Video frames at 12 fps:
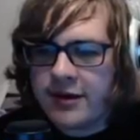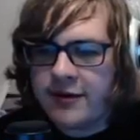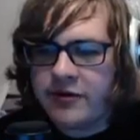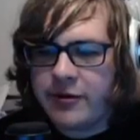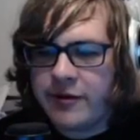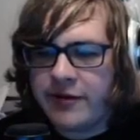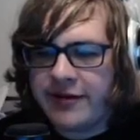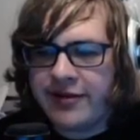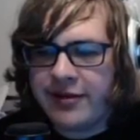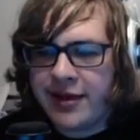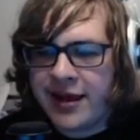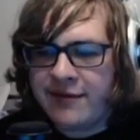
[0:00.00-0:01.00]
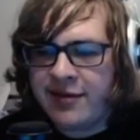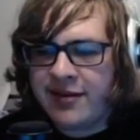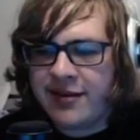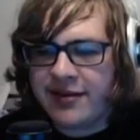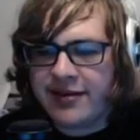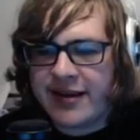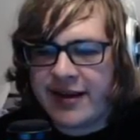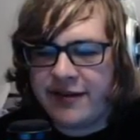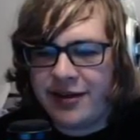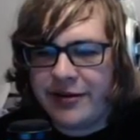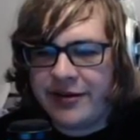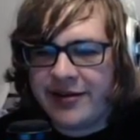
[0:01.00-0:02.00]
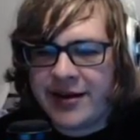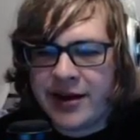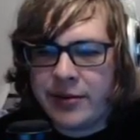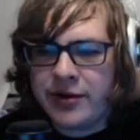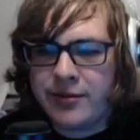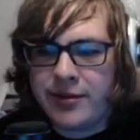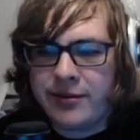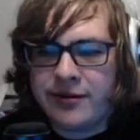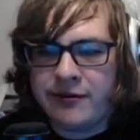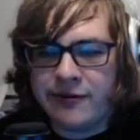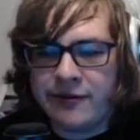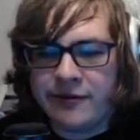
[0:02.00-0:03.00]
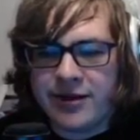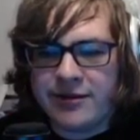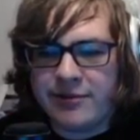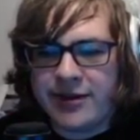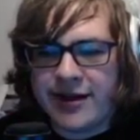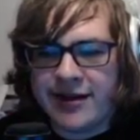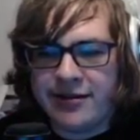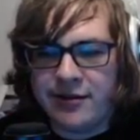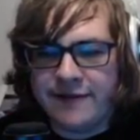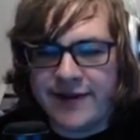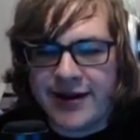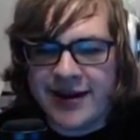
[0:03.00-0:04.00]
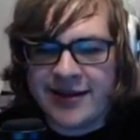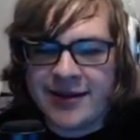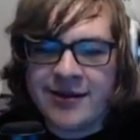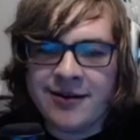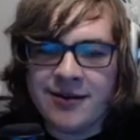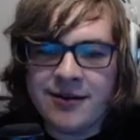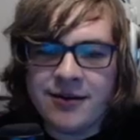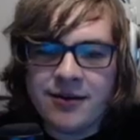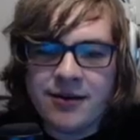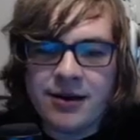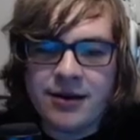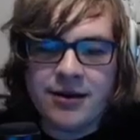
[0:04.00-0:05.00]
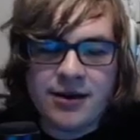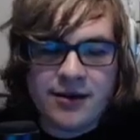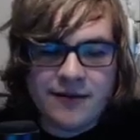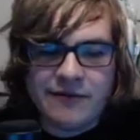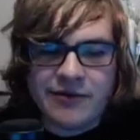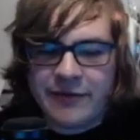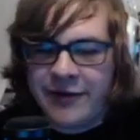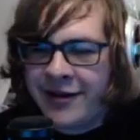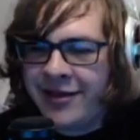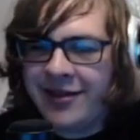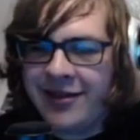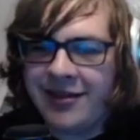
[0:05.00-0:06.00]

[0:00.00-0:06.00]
Jump all these leaves, because it saves a little bit of time. Climb up that little vine there. Rip vine.